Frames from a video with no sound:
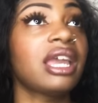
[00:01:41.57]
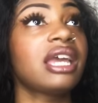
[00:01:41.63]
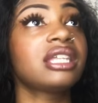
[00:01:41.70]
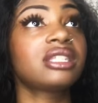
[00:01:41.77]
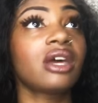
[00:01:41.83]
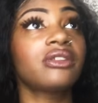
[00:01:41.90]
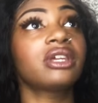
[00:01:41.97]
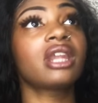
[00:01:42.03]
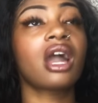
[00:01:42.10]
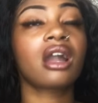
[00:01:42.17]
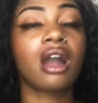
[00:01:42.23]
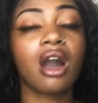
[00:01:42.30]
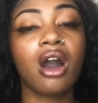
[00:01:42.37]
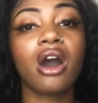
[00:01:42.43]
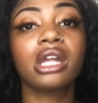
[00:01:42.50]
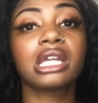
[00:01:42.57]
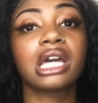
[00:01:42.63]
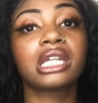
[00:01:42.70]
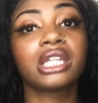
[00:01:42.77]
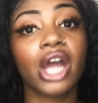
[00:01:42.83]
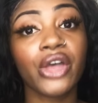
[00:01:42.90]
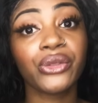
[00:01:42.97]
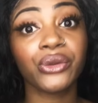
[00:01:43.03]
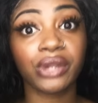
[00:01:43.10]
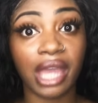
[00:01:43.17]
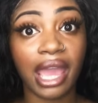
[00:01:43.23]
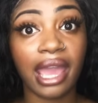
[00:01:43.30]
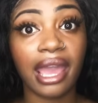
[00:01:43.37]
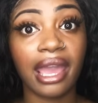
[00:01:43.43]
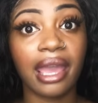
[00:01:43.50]
And so then I called another
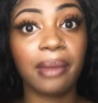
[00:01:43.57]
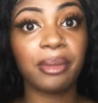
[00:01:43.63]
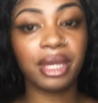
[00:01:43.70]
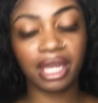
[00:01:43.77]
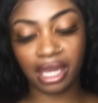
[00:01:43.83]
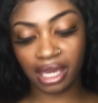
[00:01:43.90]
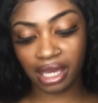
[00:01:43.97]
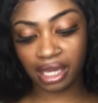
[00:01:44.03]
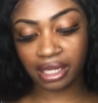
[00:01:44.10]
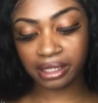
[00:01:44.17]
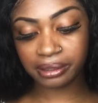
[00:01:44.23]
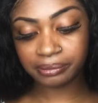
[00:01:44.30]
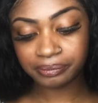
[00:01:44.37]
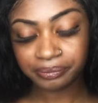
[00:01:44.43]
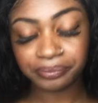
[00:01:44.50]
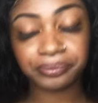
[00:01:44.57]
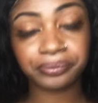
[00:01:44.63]
cab, and